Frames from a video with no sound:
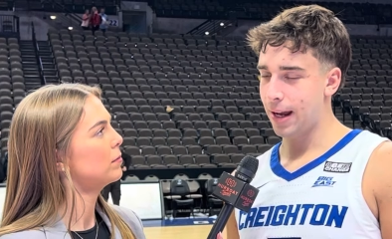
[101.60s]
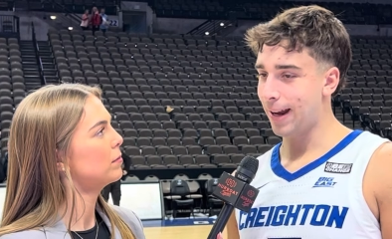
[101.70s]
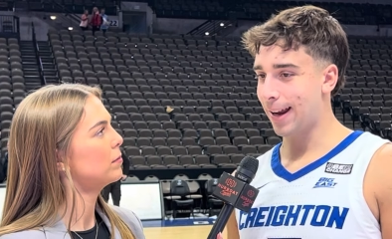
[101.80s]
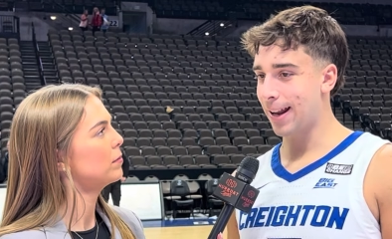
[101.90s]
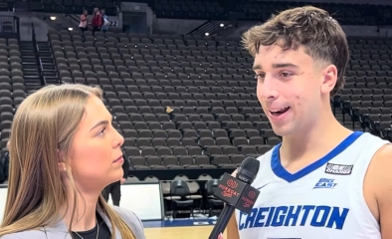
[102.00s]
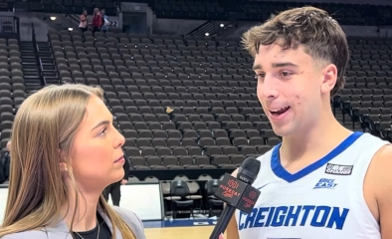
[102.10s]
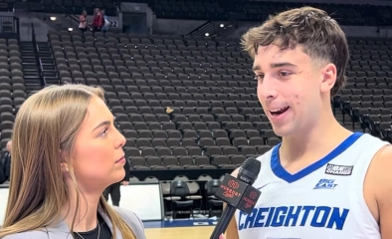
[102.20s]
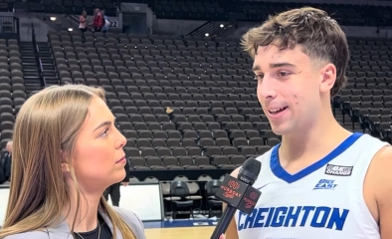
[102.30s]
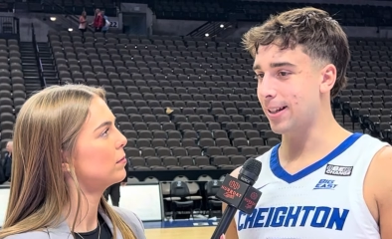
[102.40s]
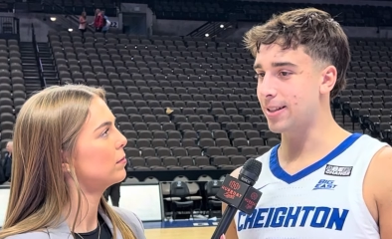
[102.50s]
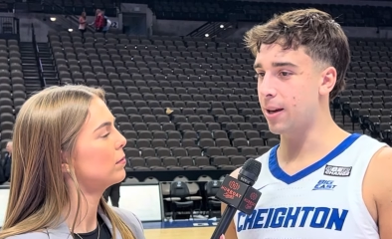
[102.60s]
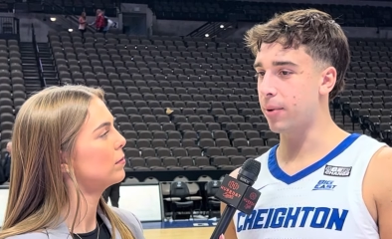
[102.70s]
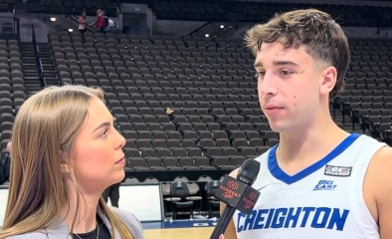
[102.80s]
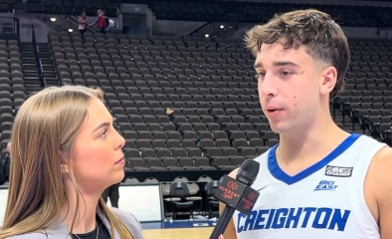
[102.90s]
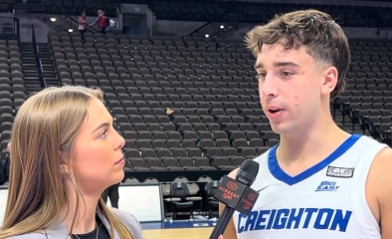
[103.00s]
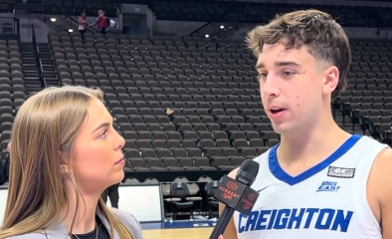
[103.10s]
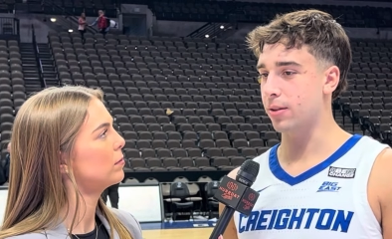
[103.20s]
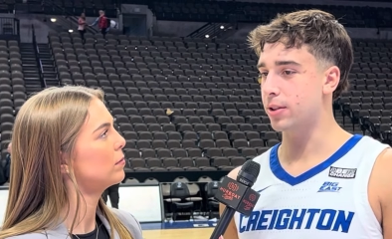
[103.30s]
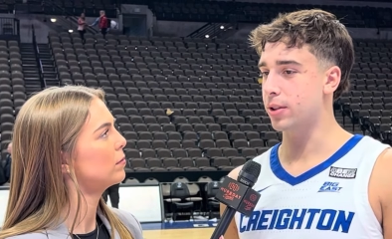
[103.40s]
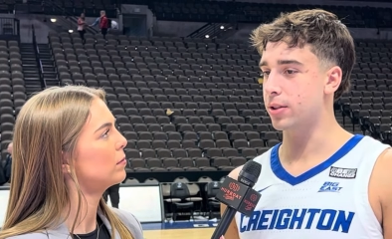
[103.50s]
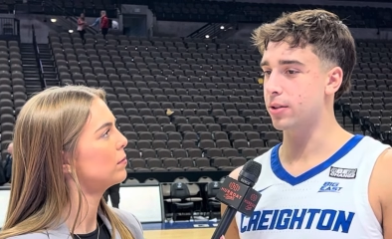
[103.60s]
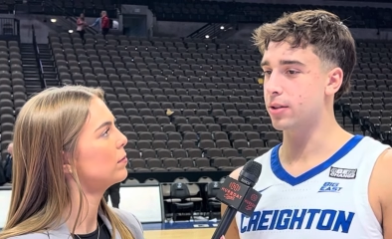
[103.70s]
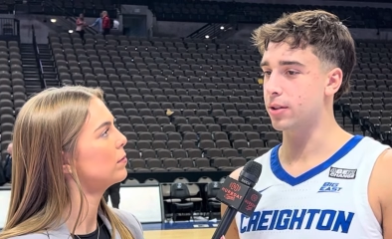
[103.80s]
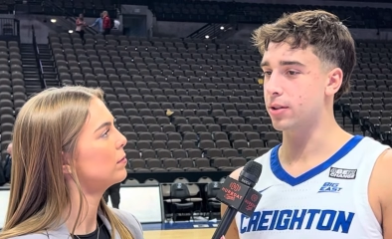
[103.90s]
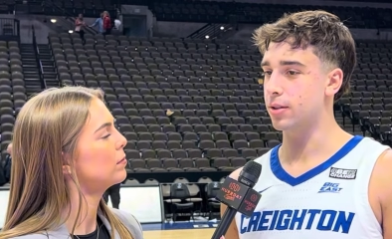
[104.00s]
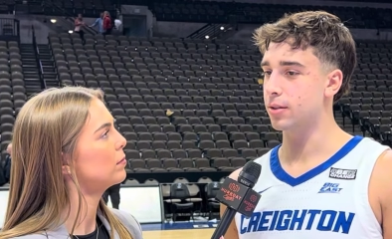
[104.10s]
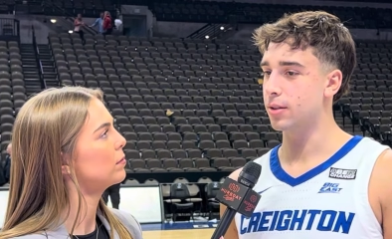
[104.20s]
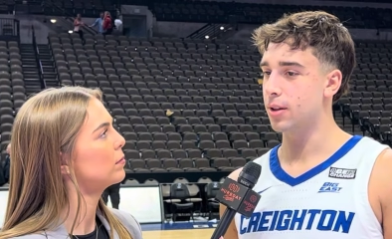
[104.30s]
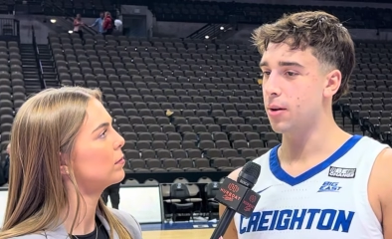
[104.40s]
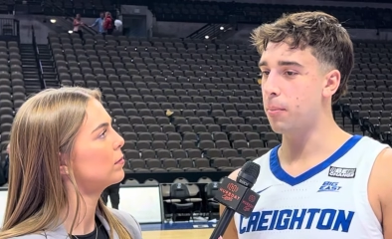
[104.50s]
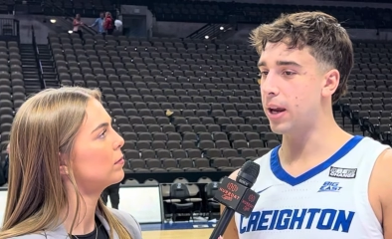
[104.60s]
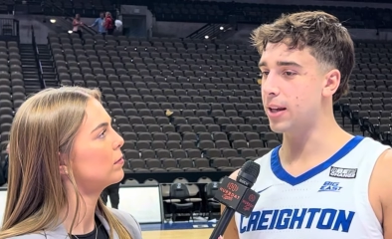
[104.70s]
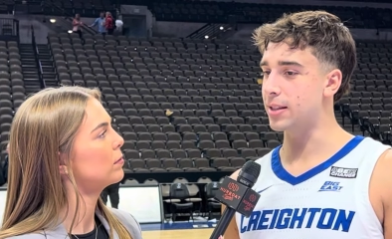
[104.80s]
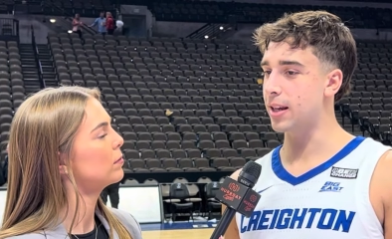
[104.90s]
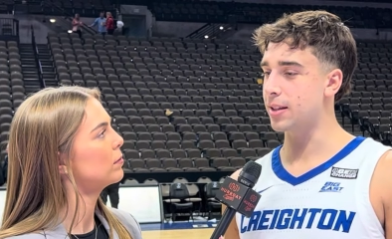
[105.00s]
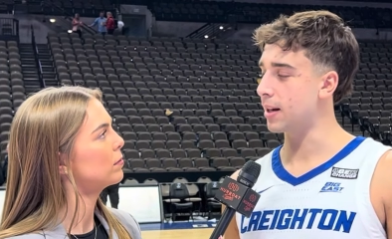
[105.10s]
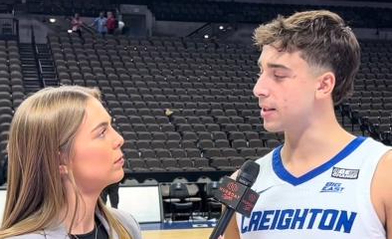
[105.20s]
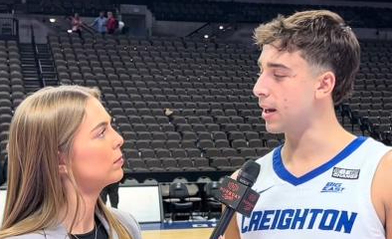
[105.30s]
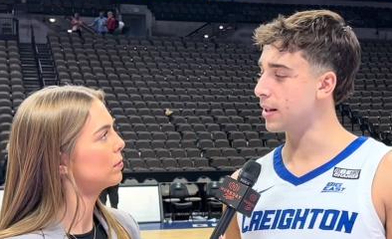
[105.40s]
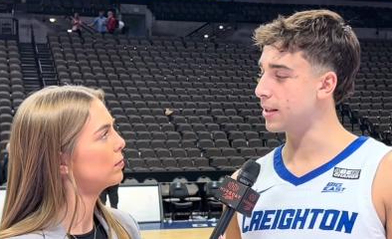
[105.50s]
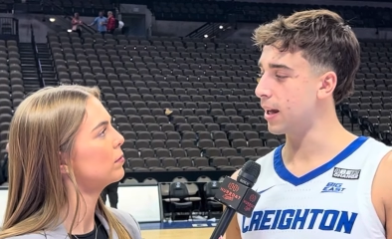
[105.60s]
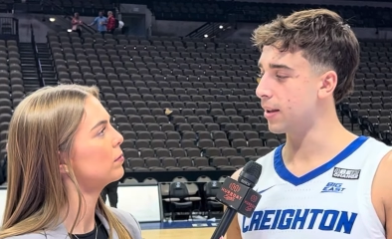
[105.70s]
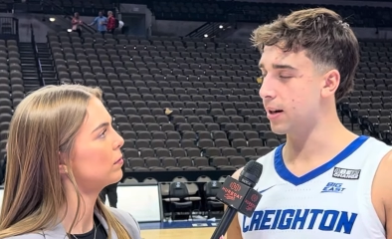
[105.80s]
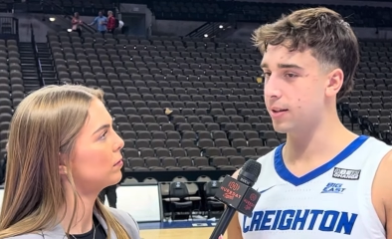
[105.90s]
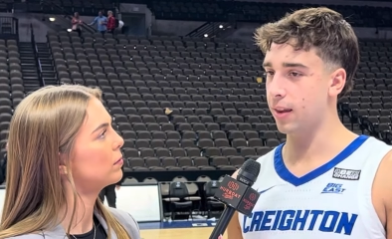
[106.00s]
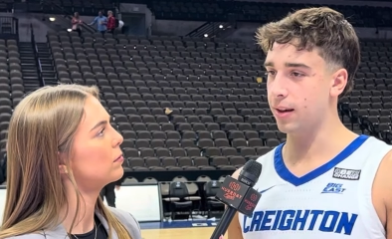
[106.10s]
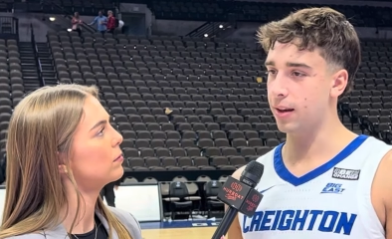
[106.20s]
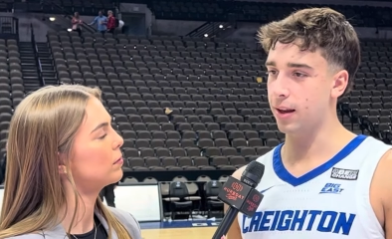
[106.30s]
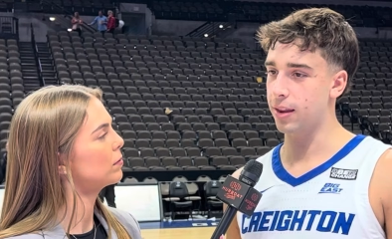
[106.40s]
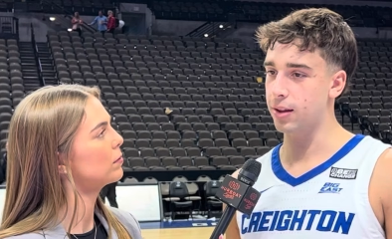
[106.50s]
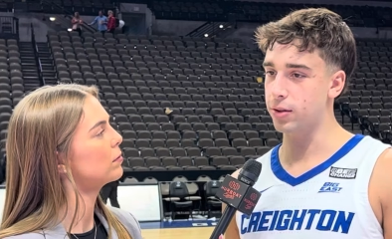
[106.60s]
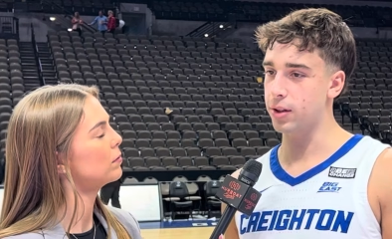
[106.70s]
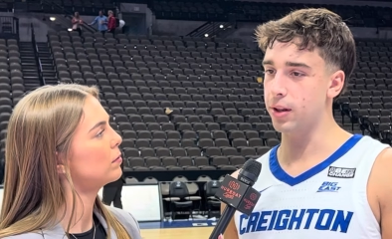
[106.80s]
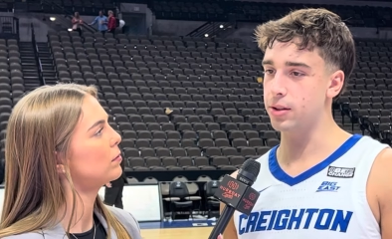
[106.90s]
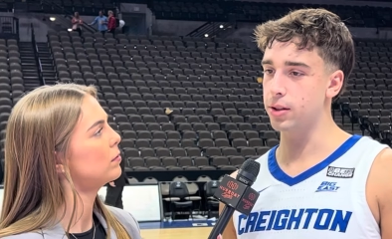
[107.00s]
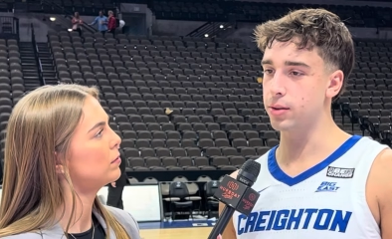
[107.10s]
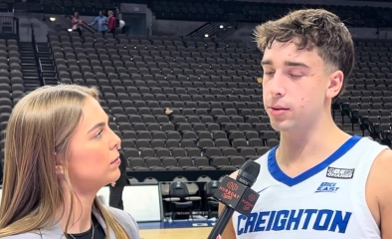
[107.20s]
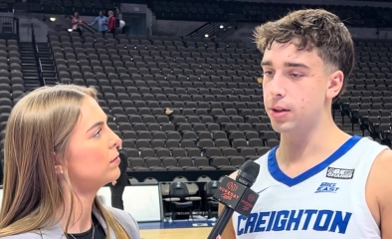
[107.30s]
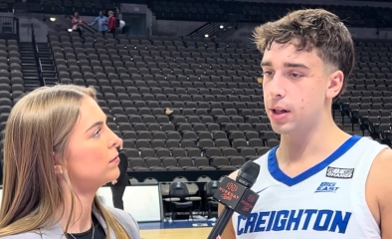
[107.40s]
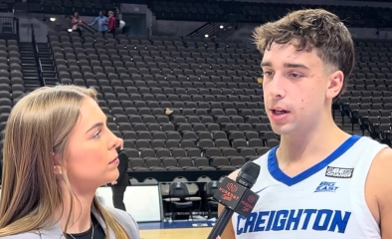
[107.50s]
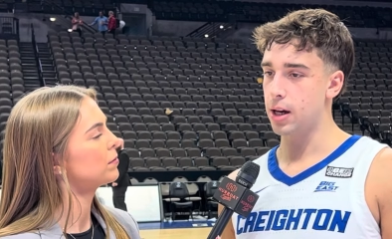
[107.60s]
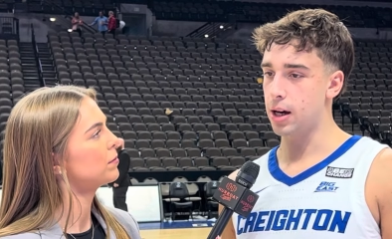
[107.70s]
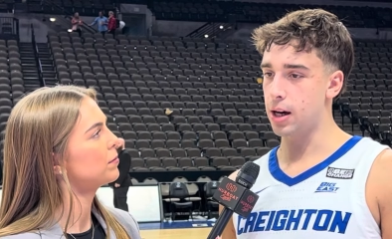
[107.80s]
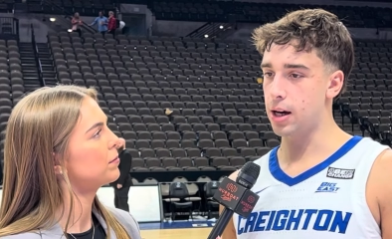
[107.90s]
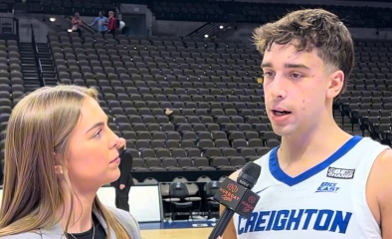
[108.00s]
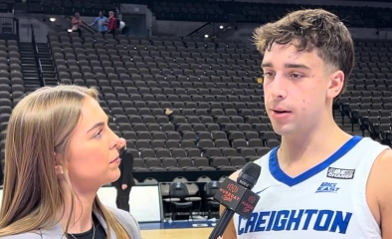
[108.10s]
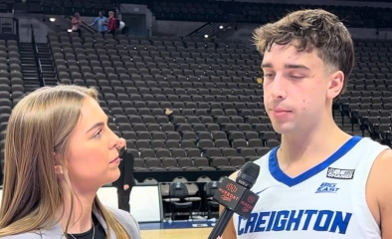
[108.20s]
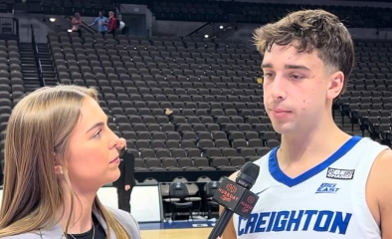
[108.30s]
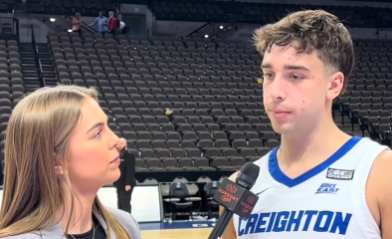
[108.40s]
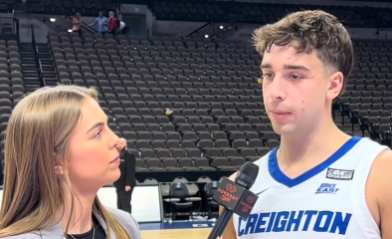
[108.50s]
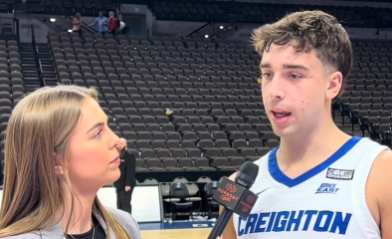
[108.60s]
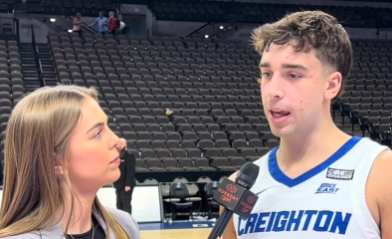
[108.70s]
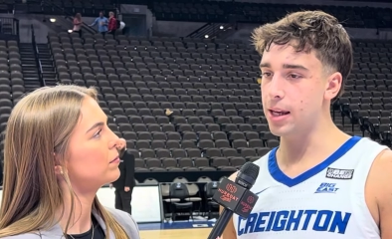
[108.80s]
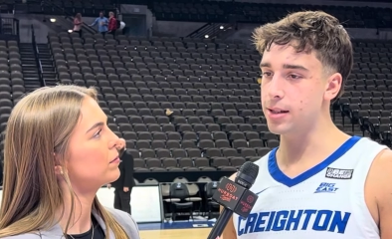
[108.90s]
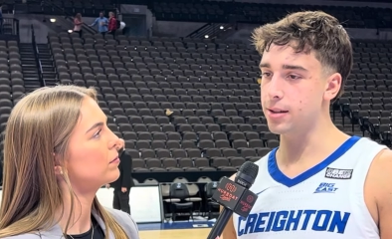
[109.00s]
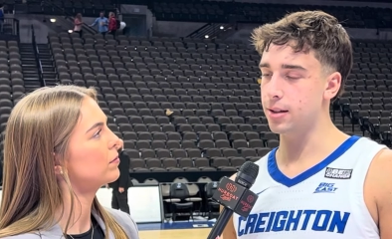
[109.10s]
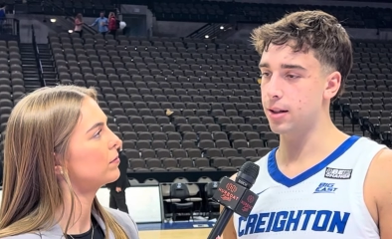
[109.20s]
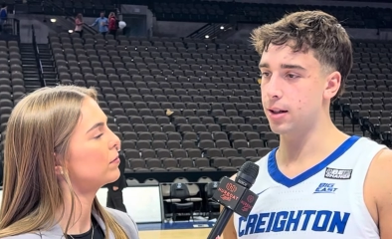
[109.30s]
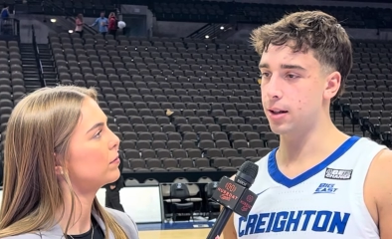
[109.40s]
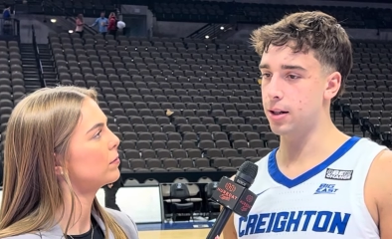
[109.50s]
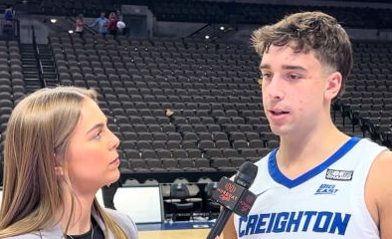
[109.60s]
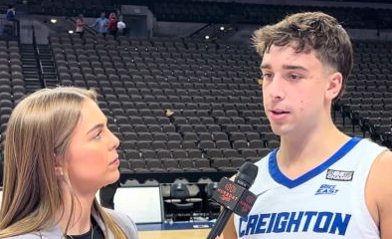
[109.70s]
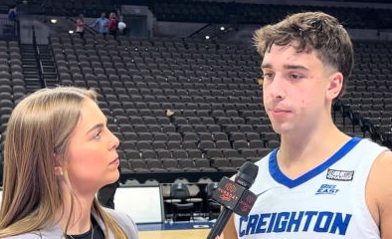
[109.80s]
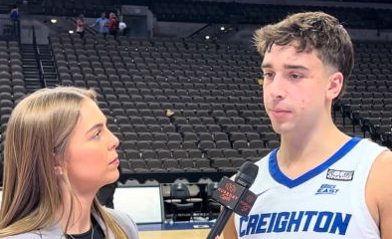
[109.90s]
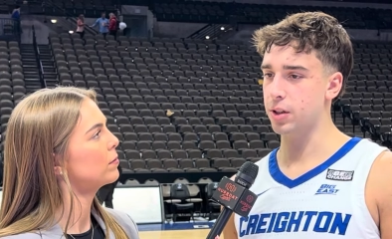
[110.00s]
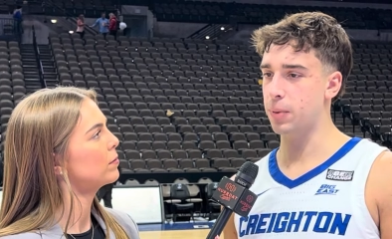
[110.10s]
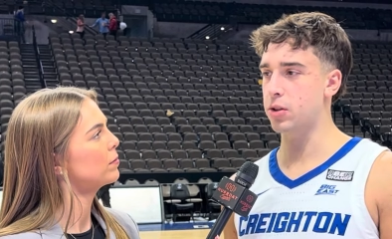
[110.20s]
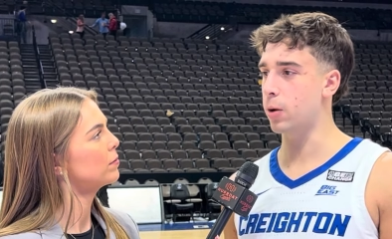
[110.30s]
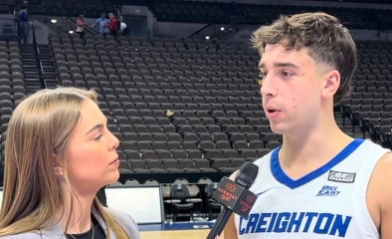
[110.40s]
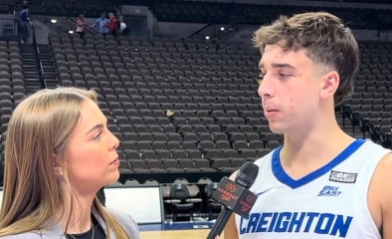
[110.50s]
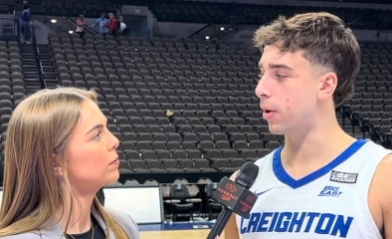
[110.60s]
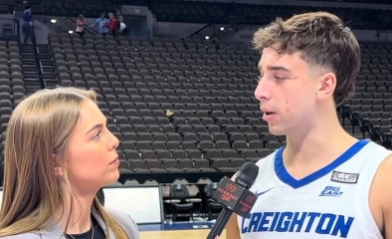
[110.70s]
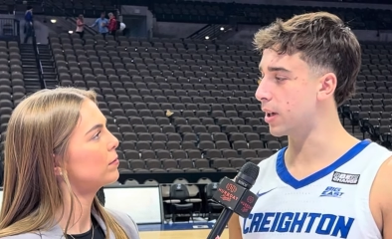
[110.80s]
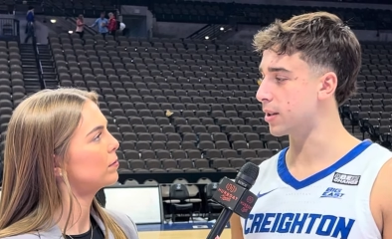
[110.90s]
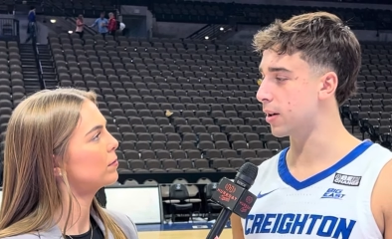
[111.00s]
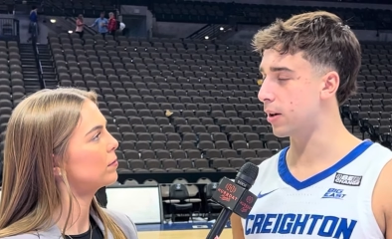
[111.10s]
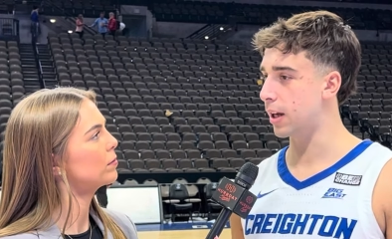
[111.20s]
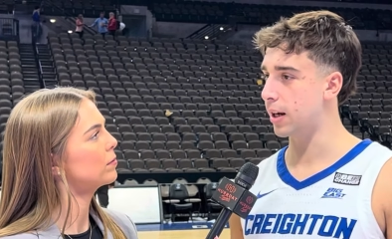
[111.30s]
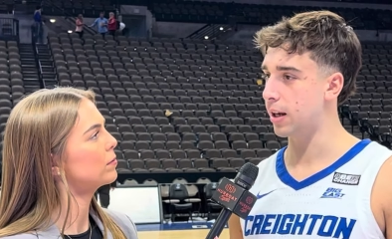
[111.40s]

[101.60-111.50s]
Speaker 1: Kind of, kind of as I said before, you know, it's just just be consistent and staying together. I think I think those are the two uh, keys, um, especially when the ball doesn't go in.